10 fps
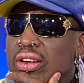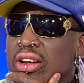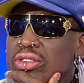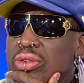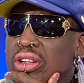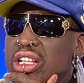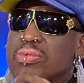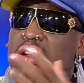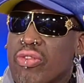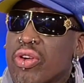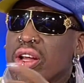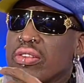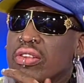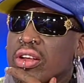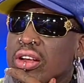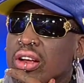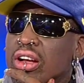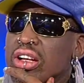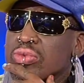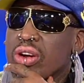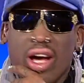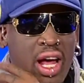Guess what? He's my friend. Guess what?